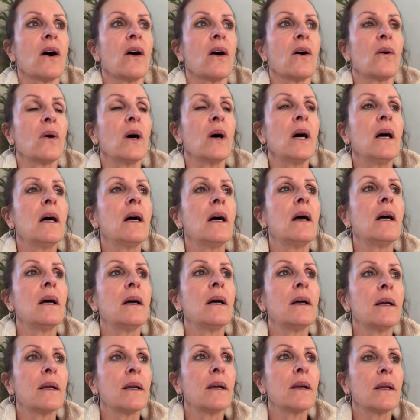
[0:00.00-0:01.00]
if you've ever had a
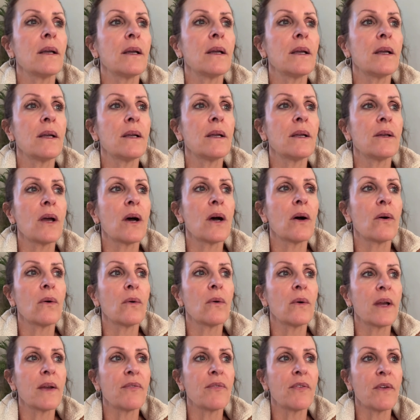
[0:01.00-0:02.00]
family member or
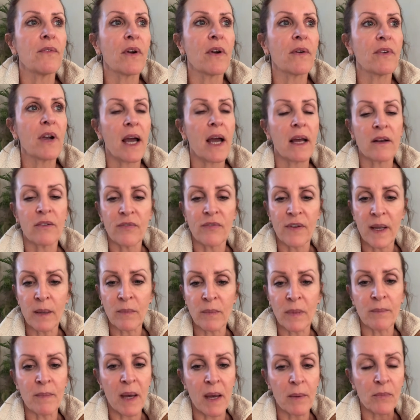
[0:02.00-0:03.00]
anything go for, through
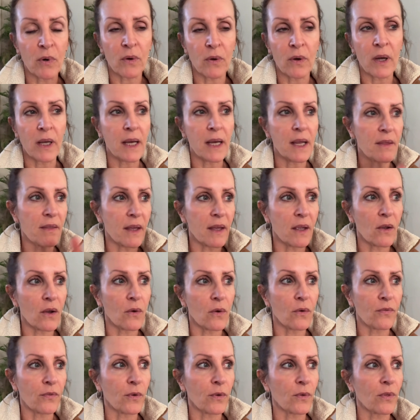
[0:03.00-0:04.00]
this, there are
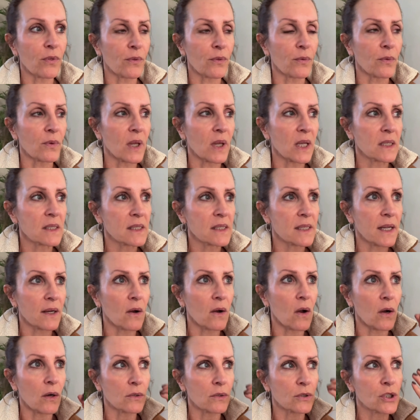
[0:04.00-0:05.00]
so many
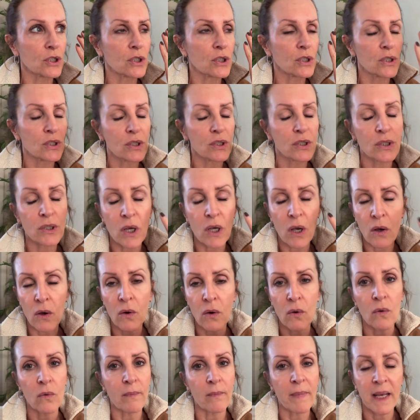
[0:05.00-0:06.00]
emotions that run through your.
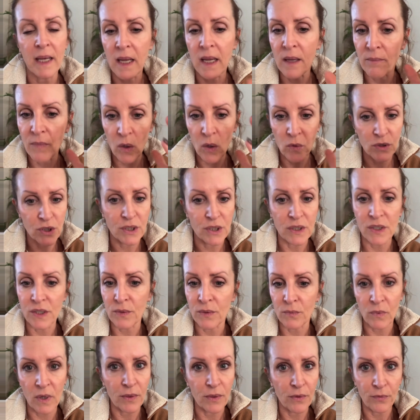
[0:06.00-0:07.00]
We
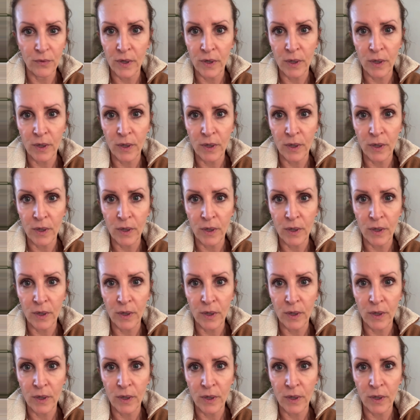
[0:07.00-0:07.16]
found this